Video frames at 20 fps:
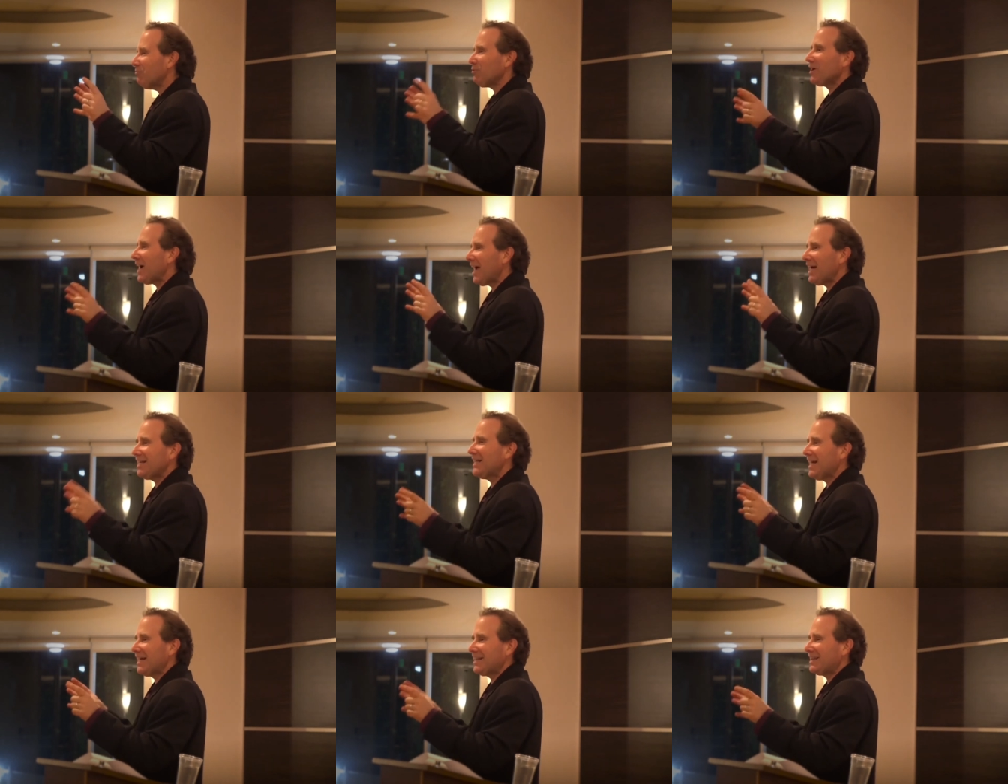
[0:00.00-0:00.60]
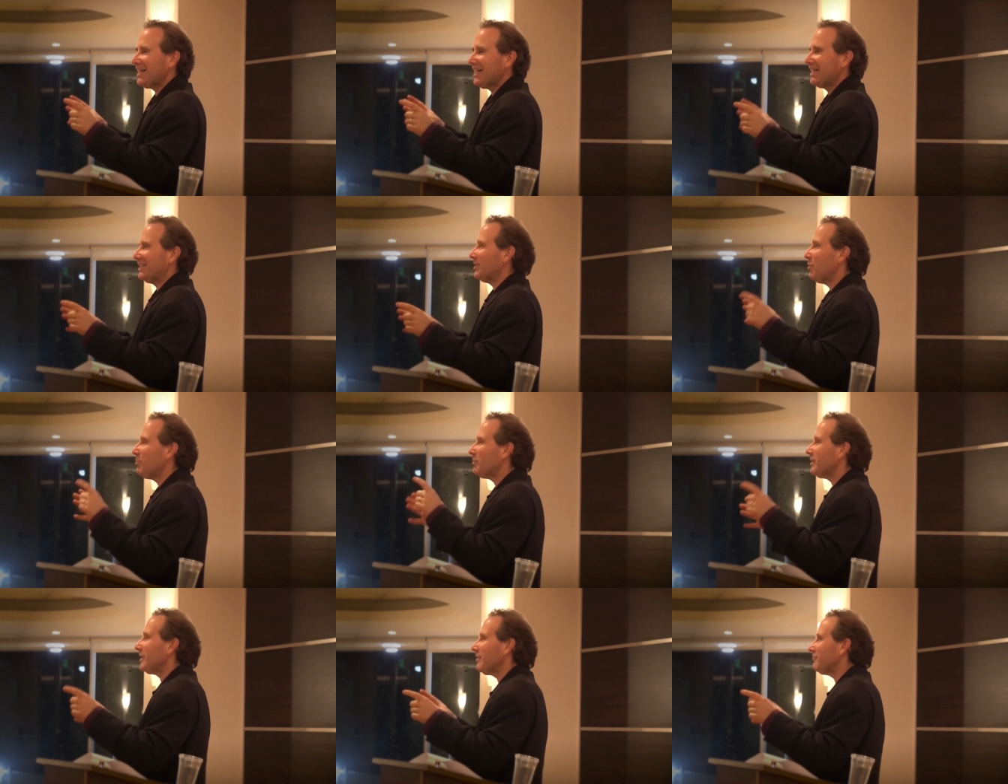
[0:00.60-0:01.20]
ever had that thing.
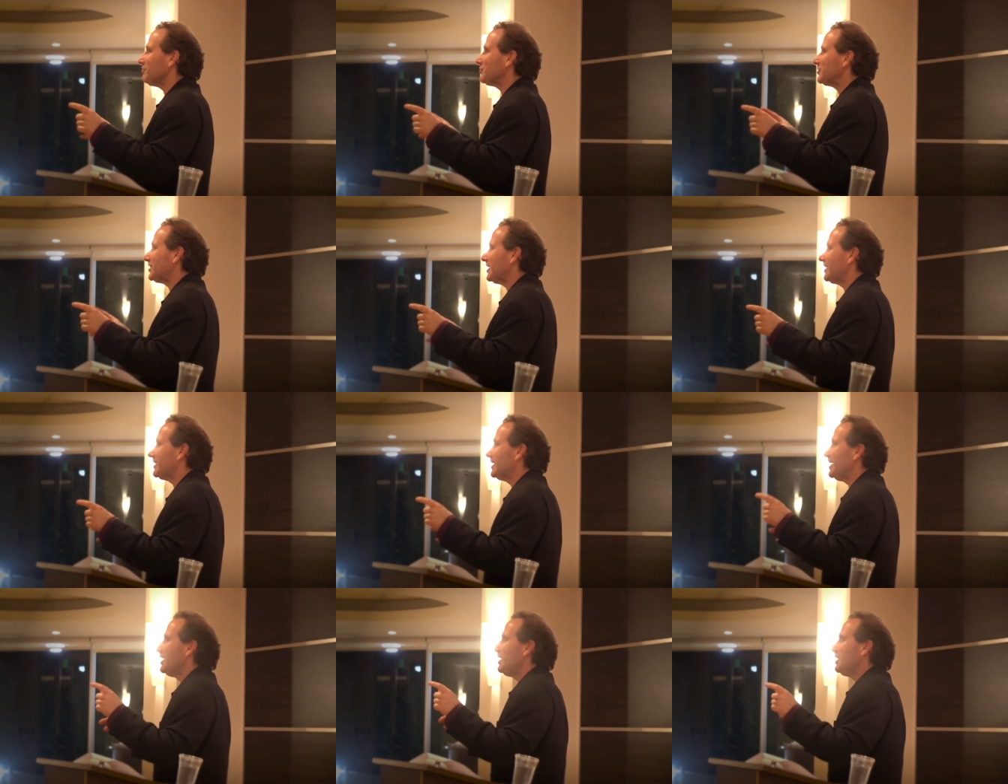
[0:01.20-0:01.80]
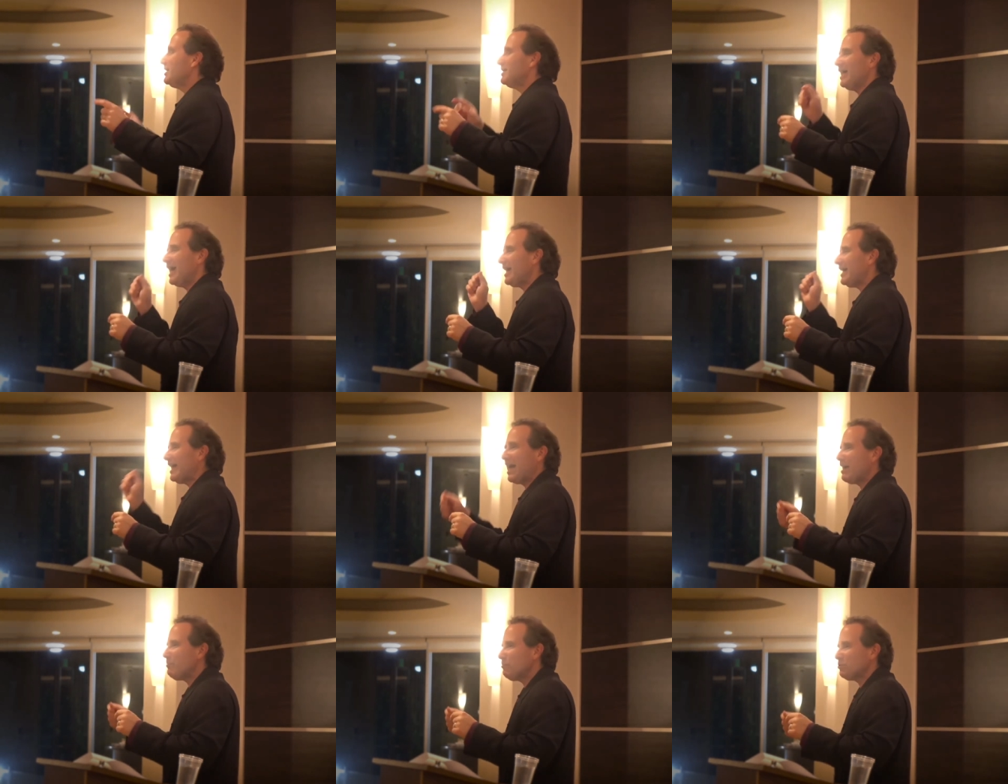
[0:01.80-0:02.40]
Nobody ever said,
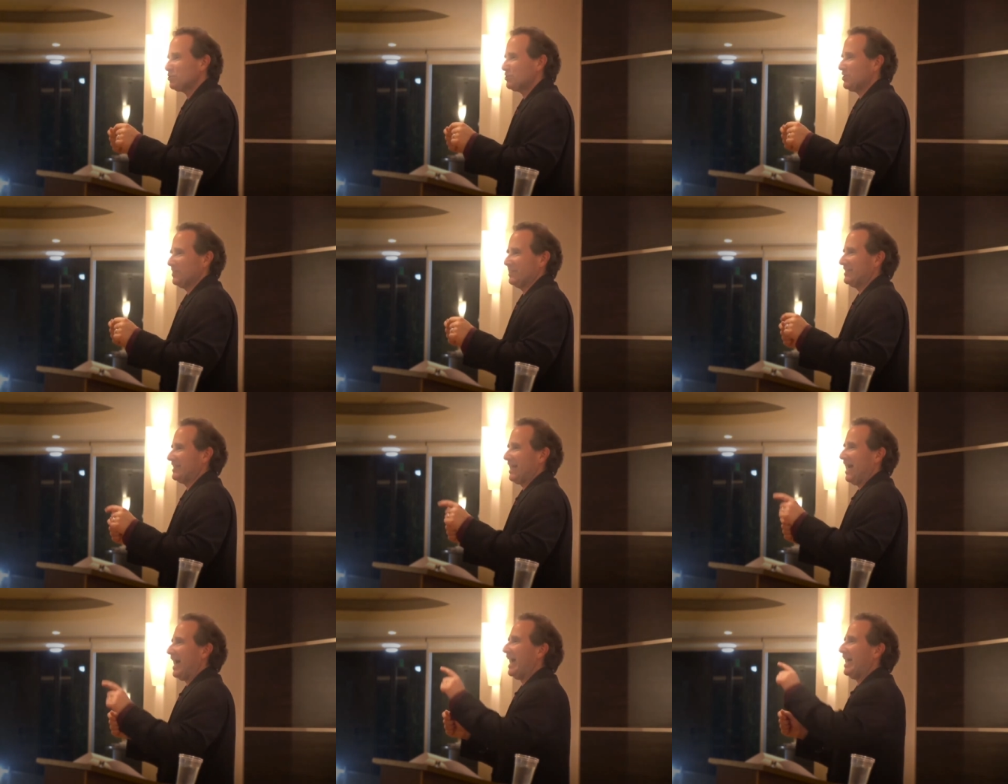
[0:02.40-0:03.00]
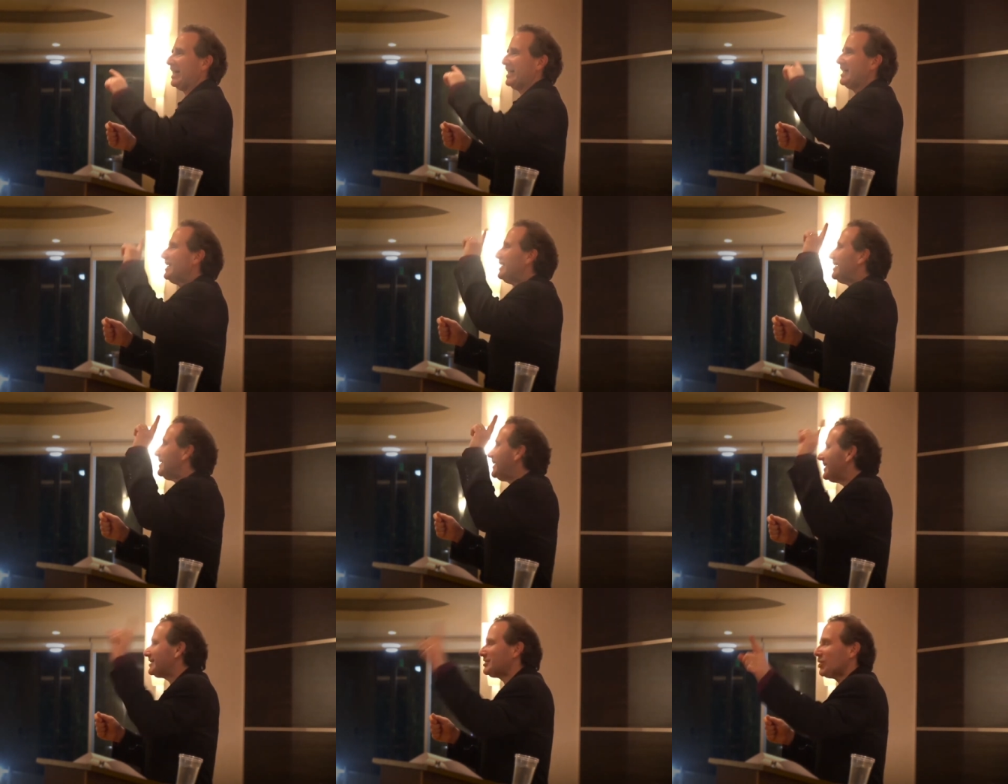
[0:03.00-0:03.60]
that Hammerstein guy,
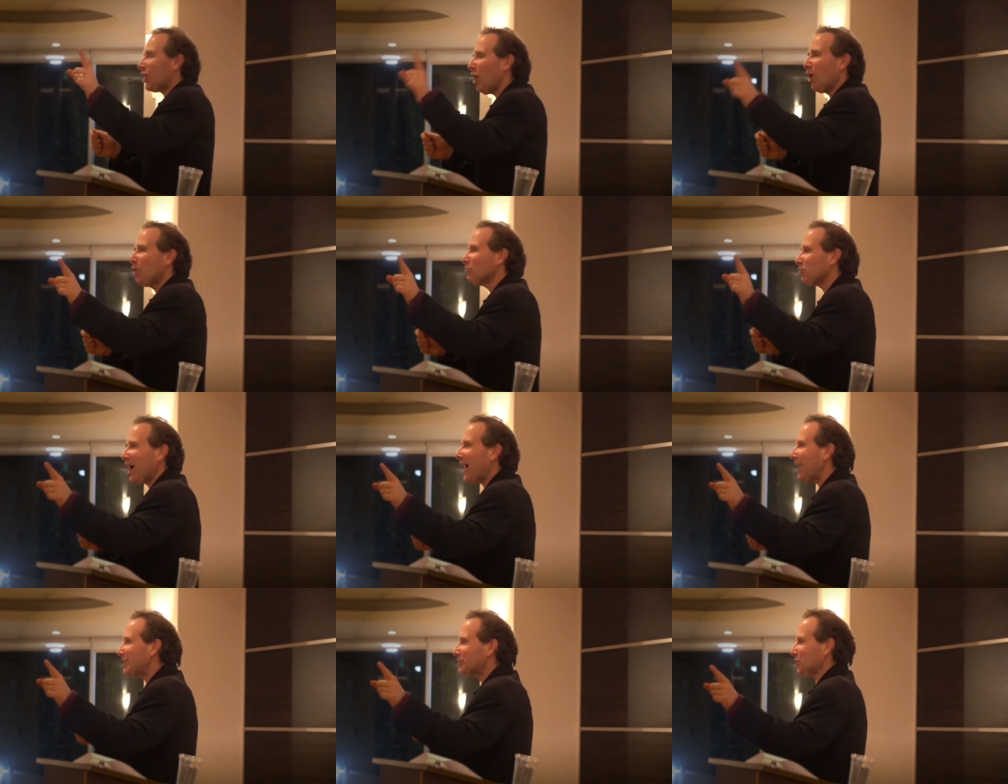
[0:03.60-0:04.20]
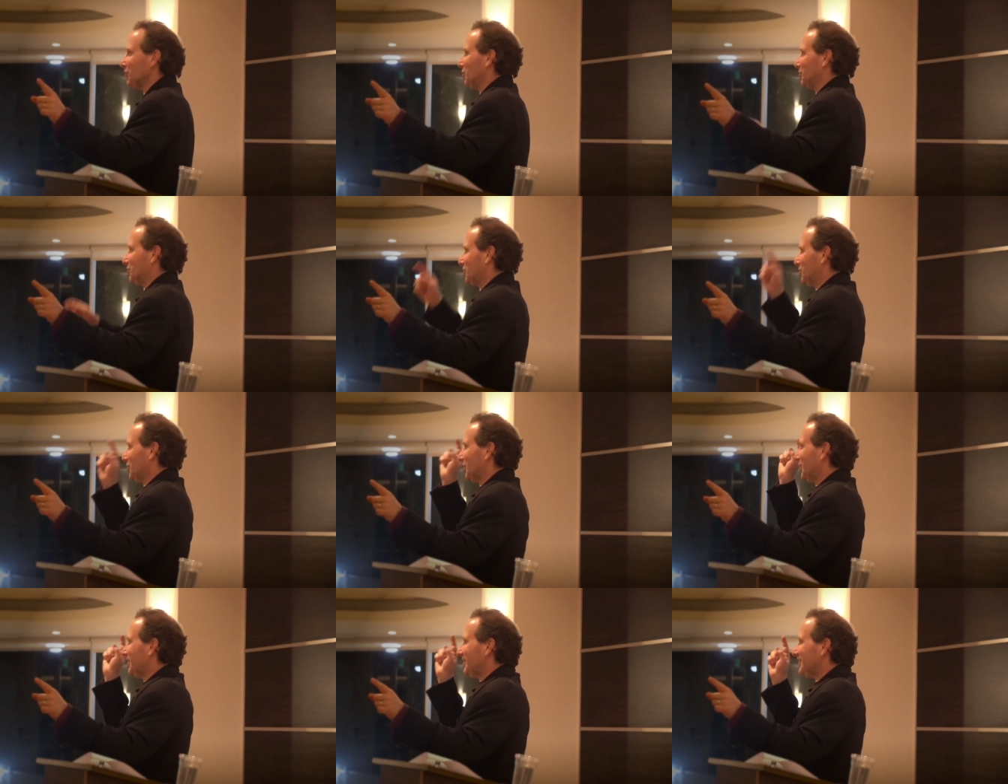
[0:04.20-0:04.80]
it's all Rogers,
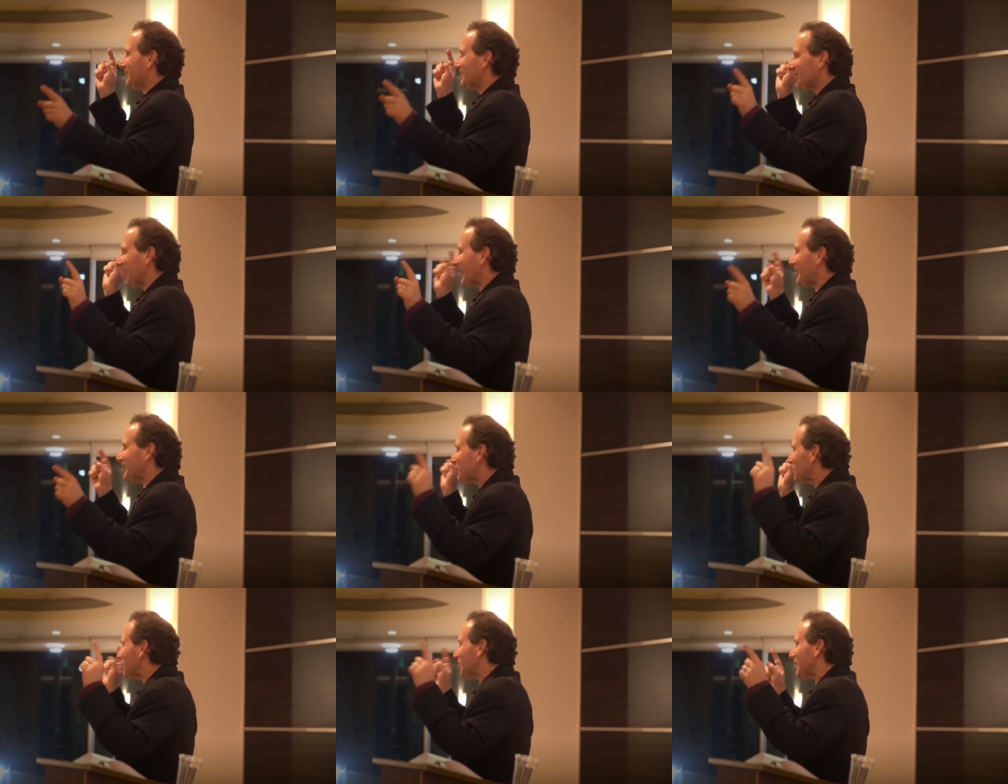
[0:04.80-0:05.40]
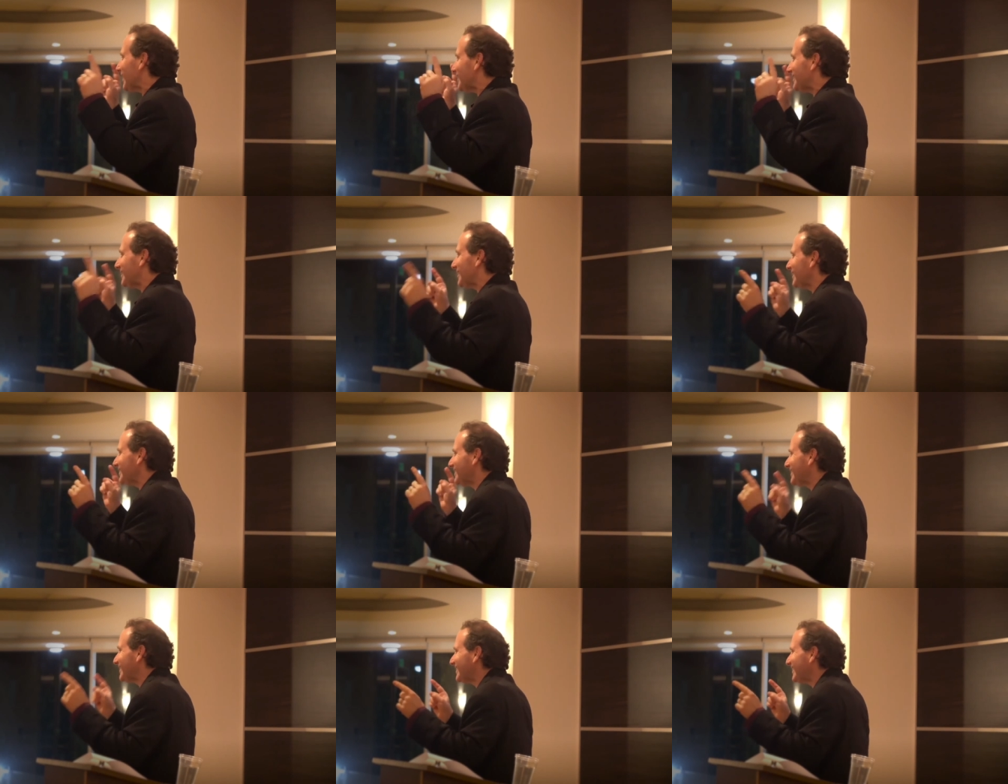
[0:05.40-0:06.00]
right? It
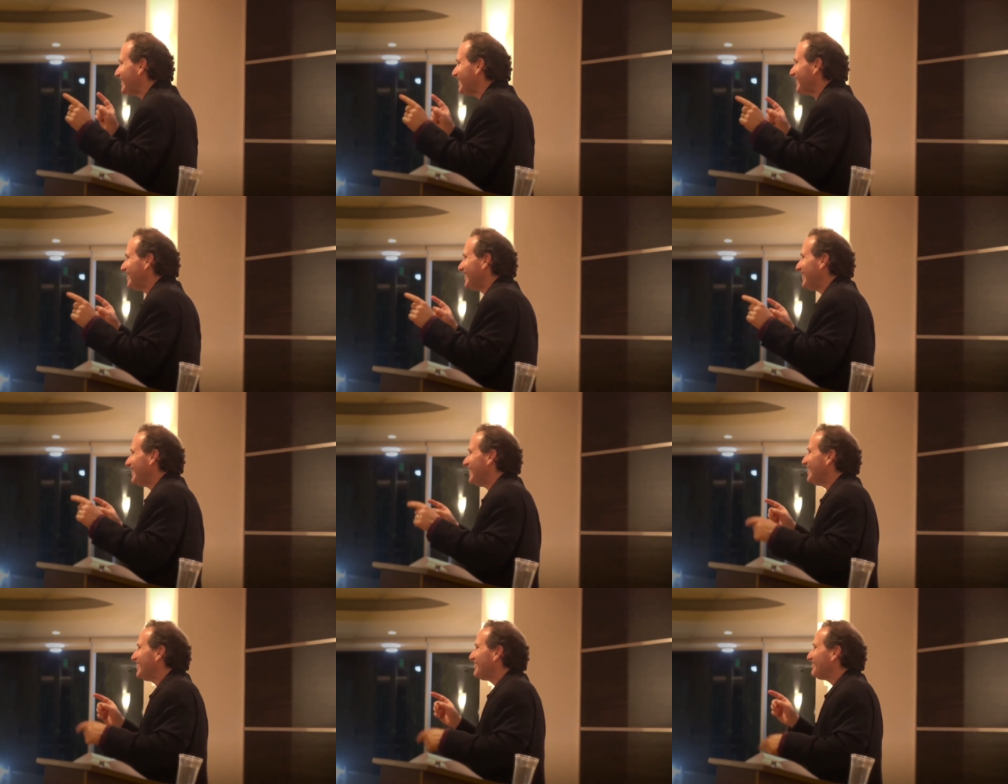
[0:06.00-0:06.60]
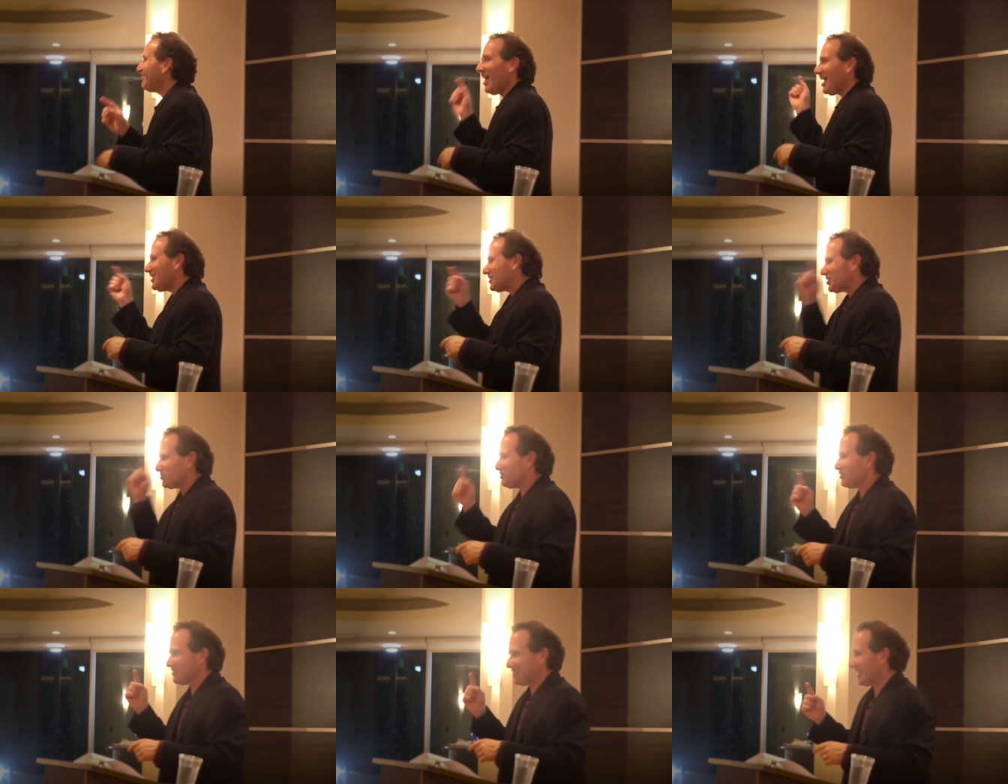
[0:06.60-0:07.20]
does.
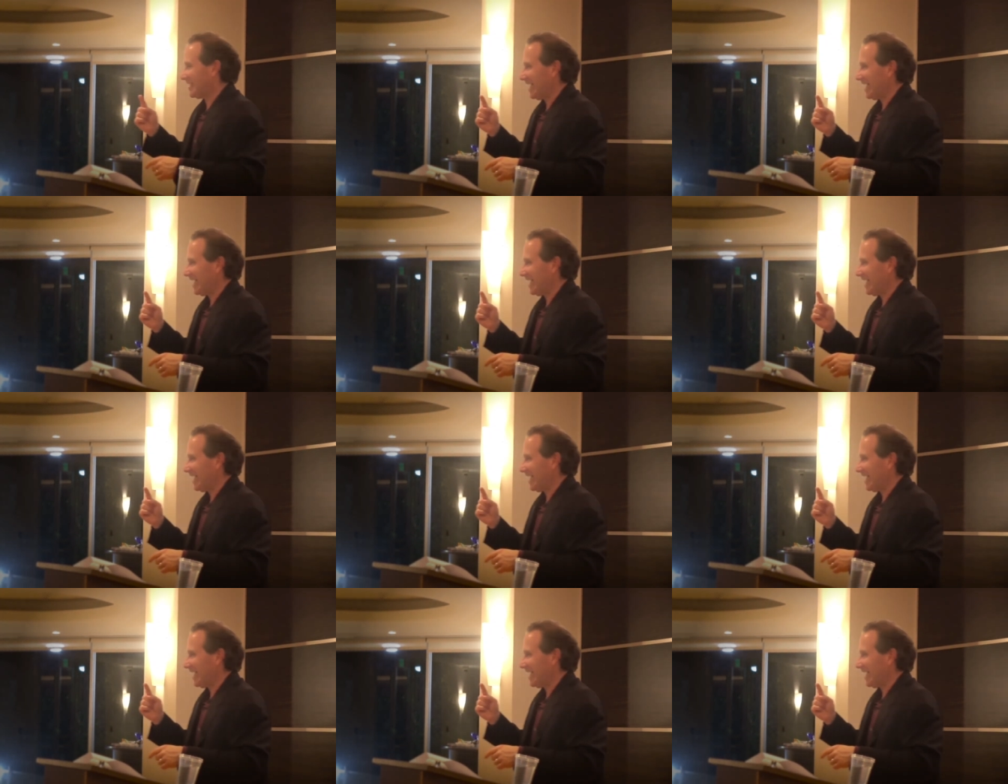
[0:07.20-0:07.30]
Rogers was